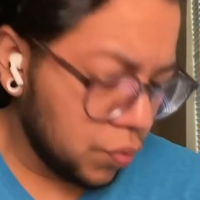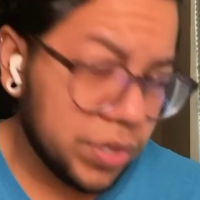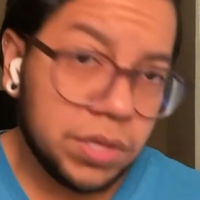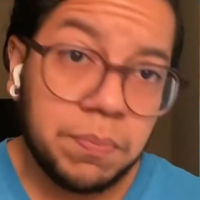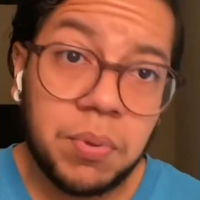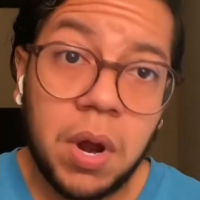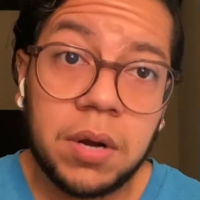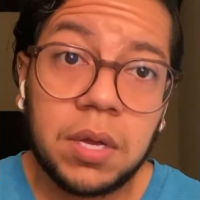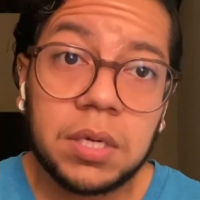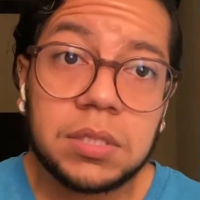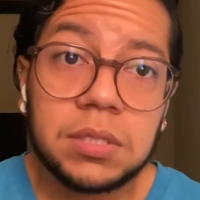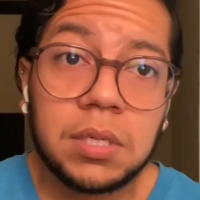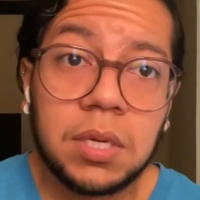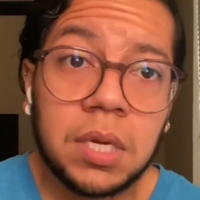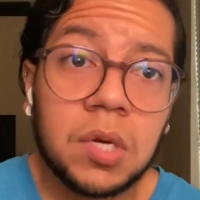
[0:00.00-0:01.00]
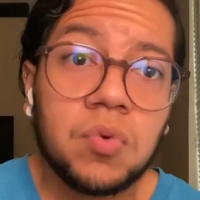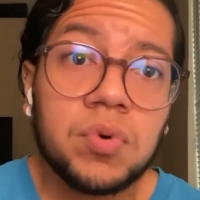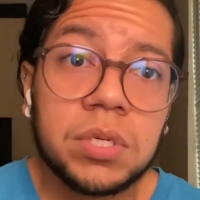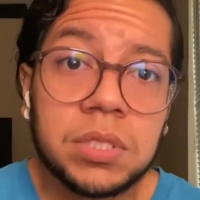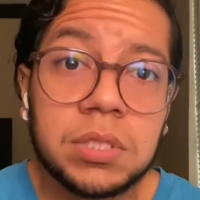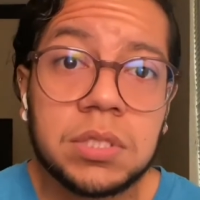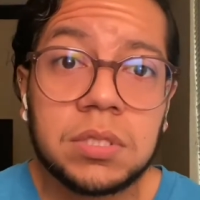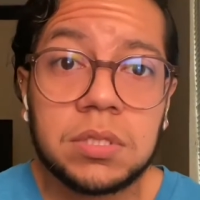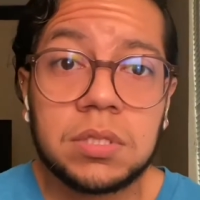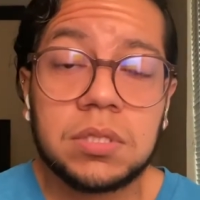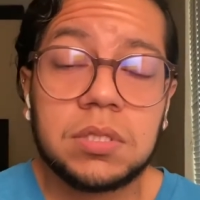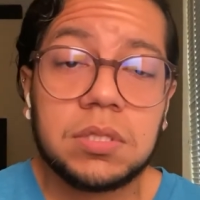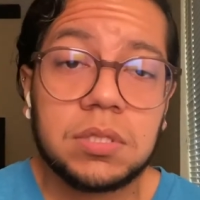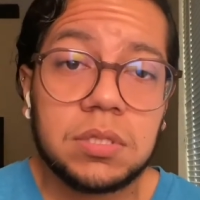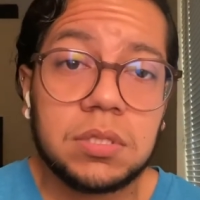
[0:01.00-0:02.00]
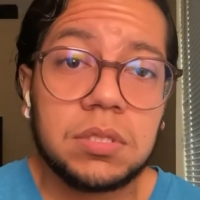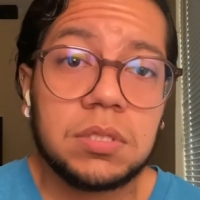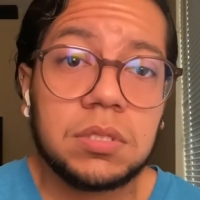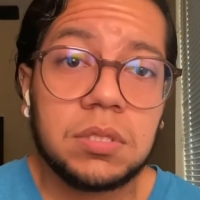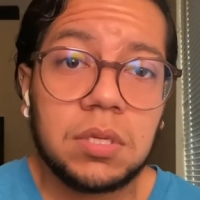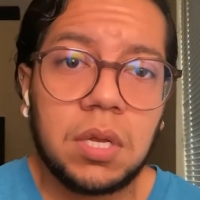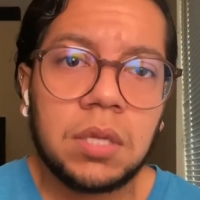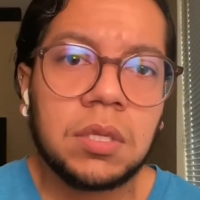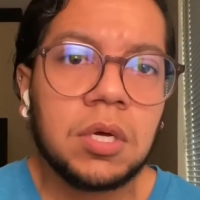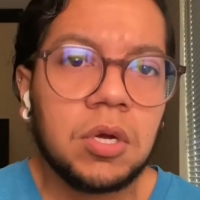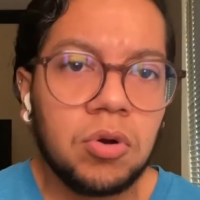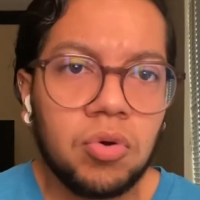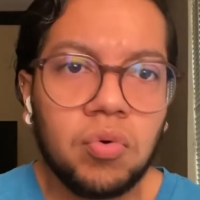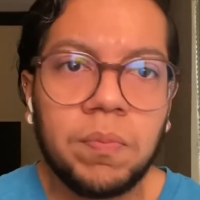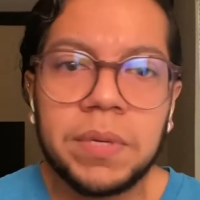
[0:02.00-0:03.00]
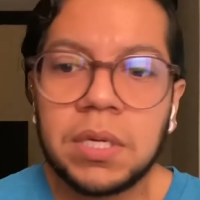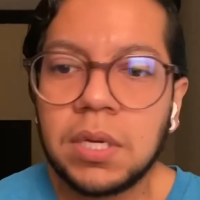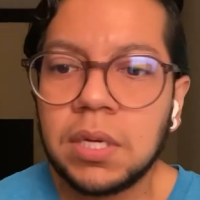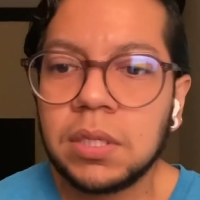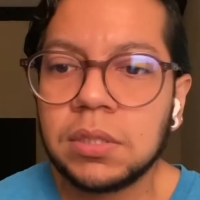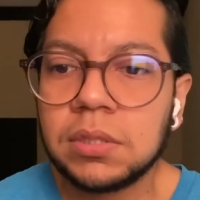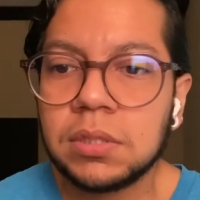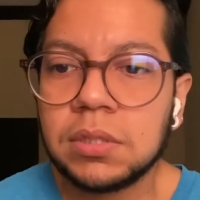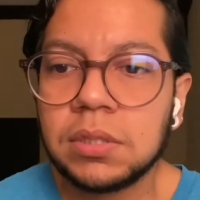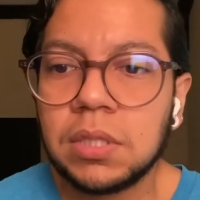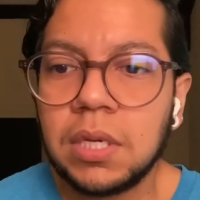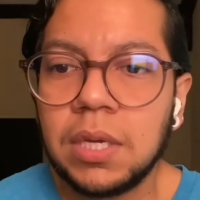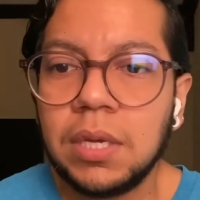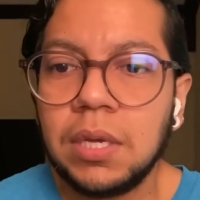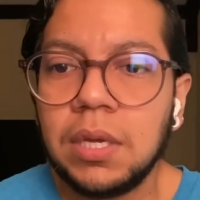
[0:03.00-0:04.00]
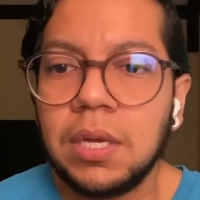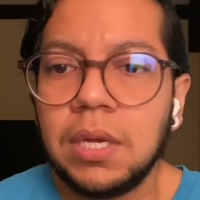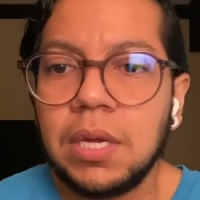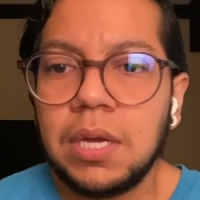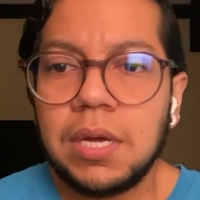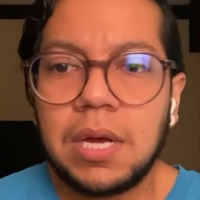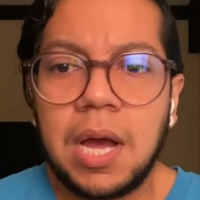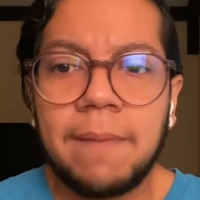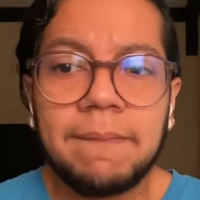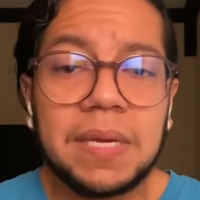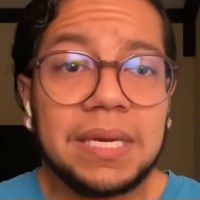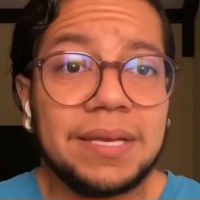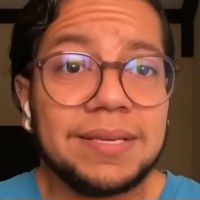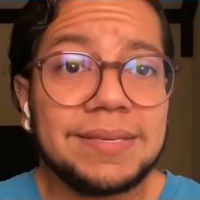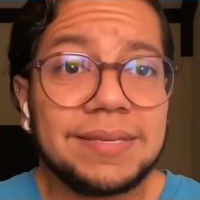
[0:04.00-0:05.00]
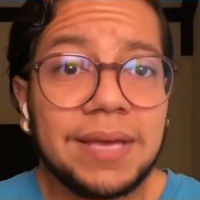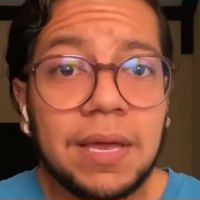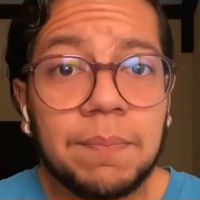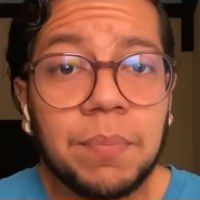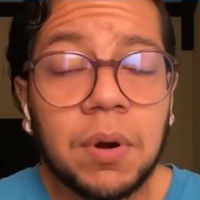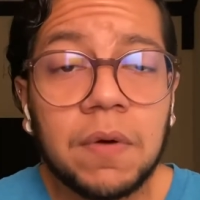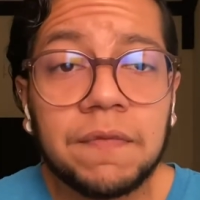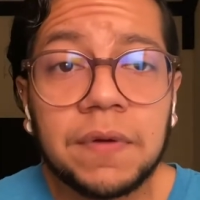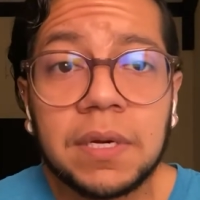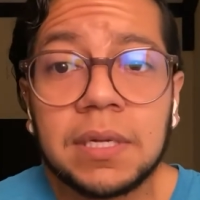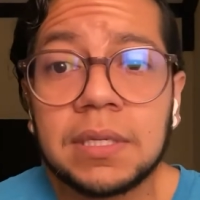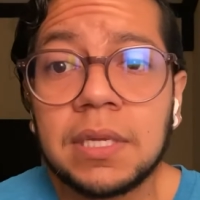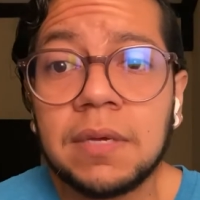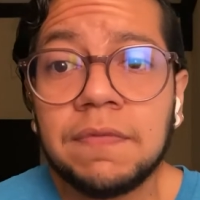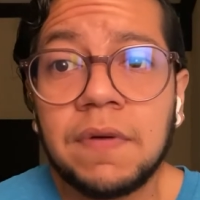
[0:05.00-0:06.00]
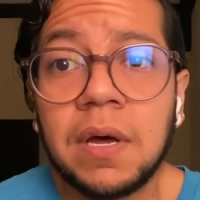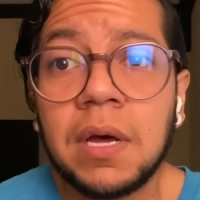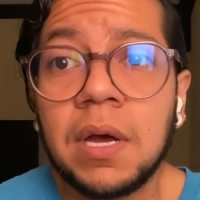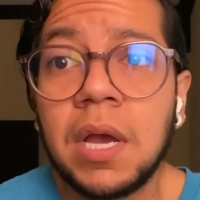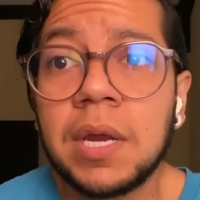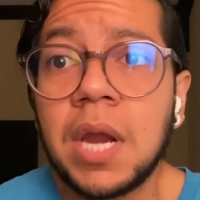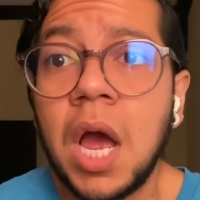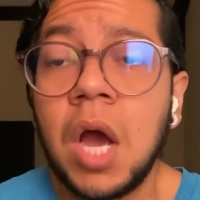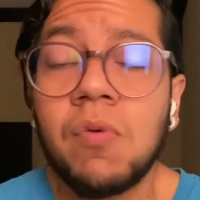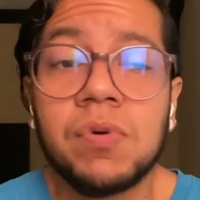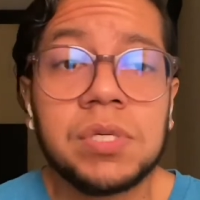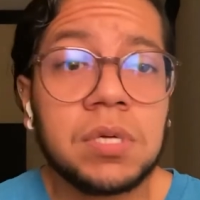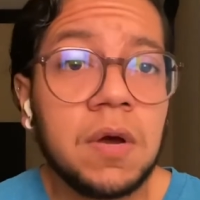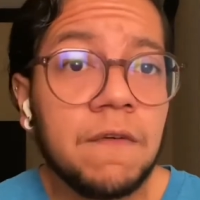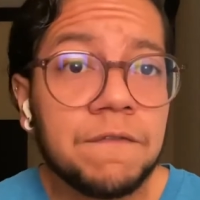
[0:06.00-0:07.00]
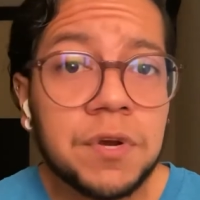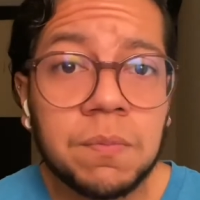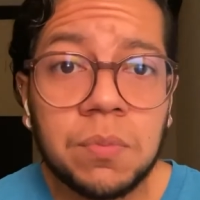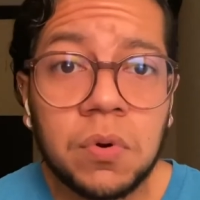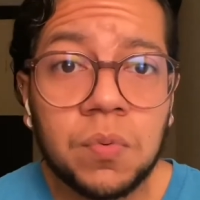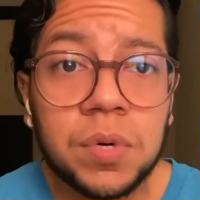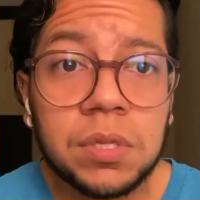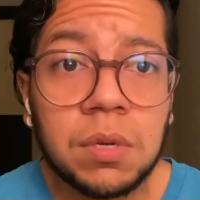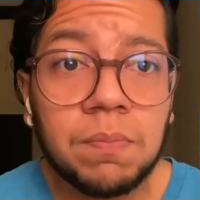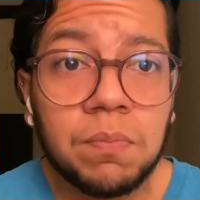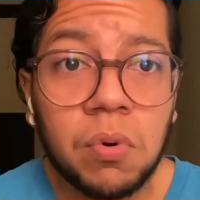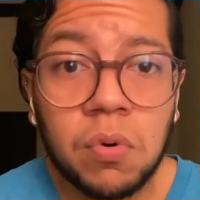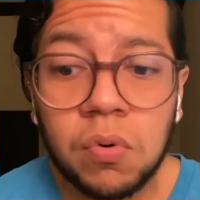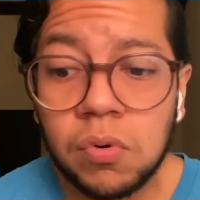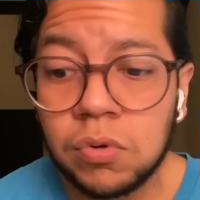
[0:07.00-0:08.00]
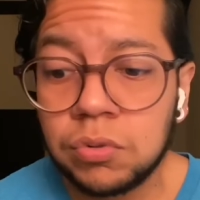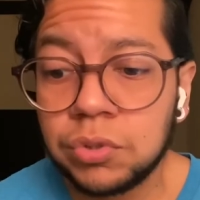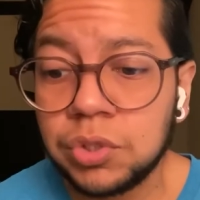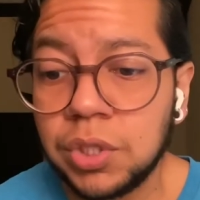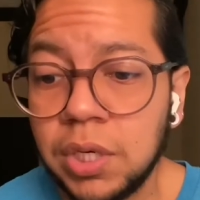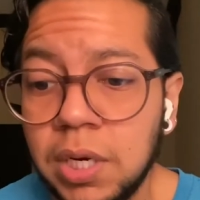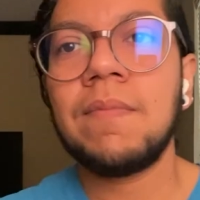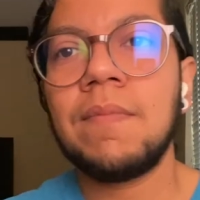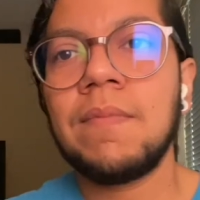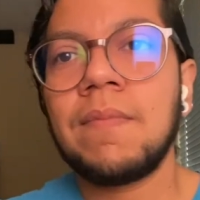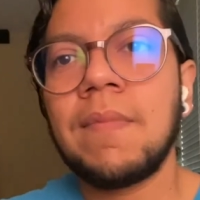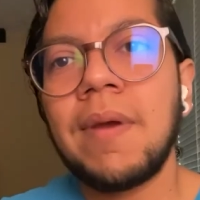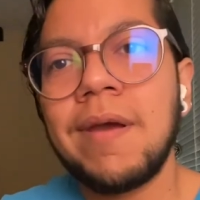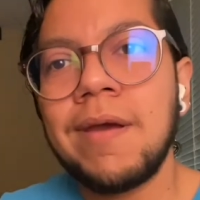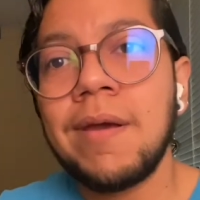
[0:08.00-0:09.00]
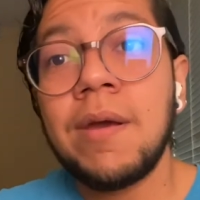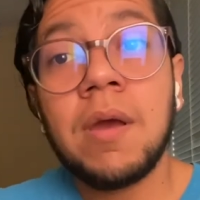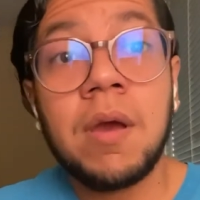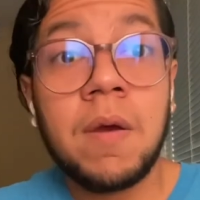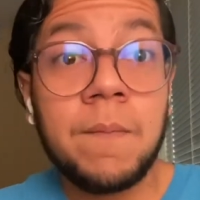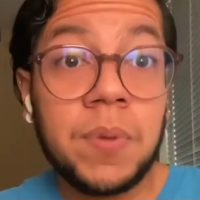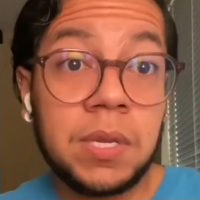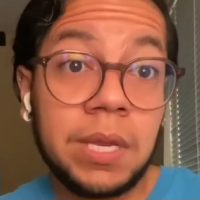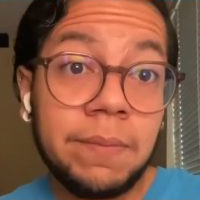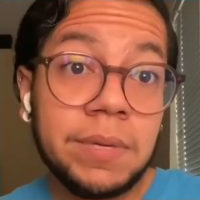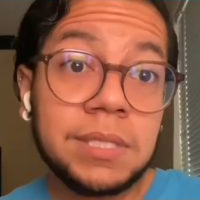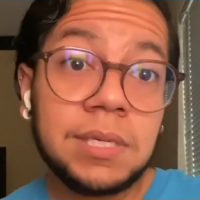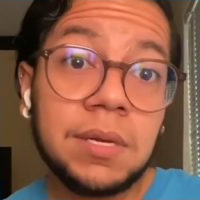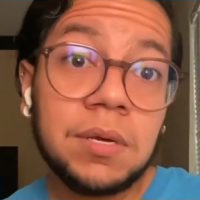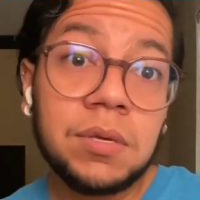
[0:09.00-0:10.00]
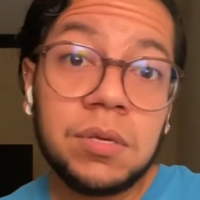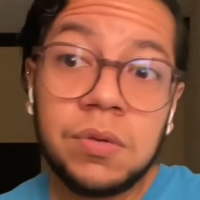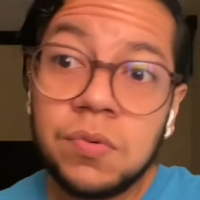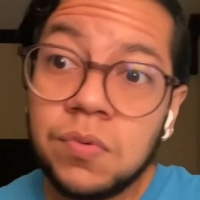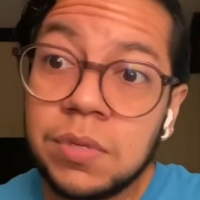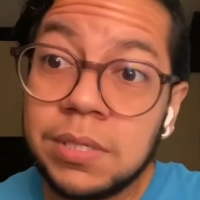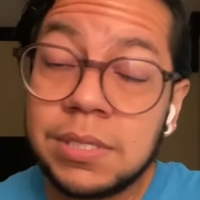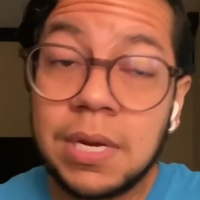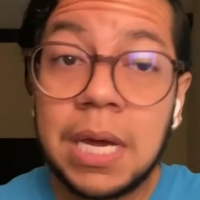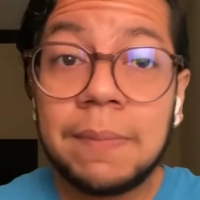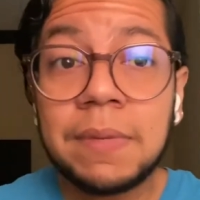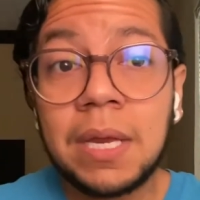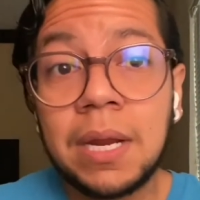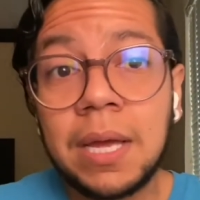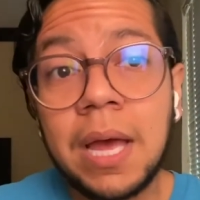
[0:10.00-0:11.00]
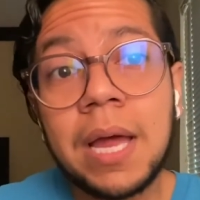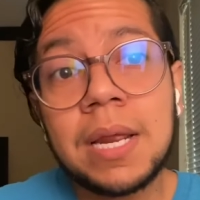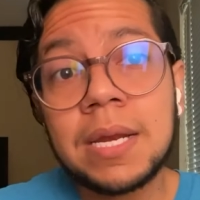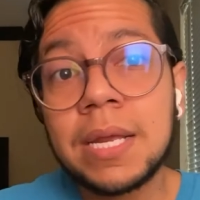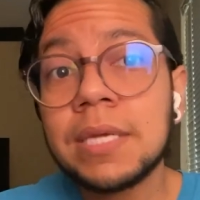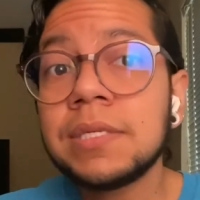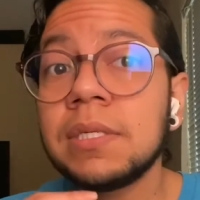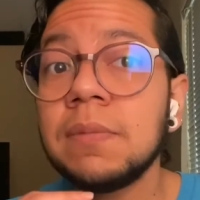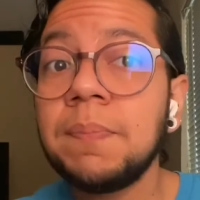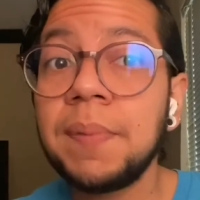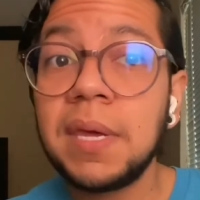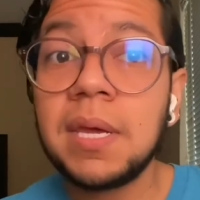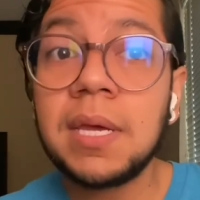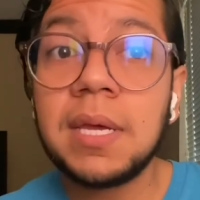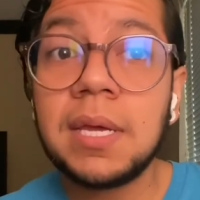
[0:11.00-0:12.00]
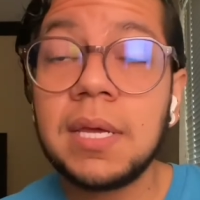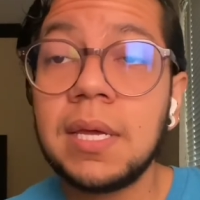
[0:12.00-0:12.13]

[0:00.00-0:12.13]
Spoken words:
product. It was the glue, because it set perfectly fine. I was comfortable with the bulge, but let me tell you, the time that I had an STP,